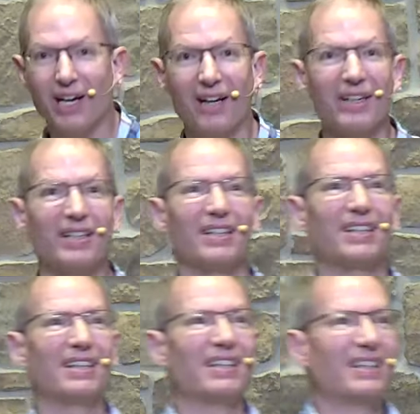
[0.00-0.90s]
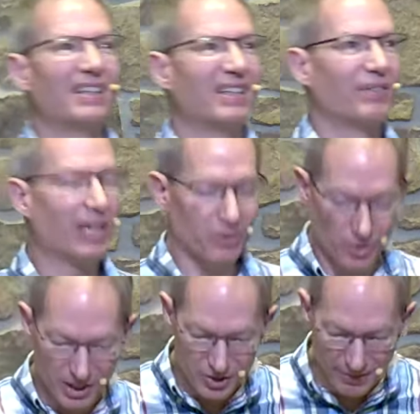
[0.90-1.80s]
without it. Without
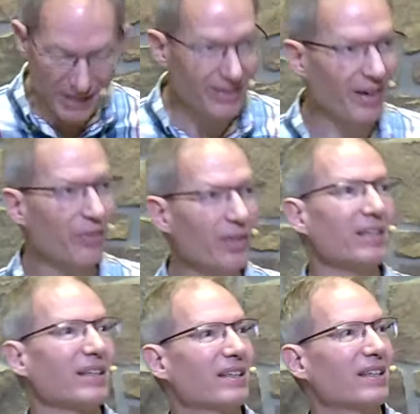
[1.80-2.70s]
trust, you've got nothing.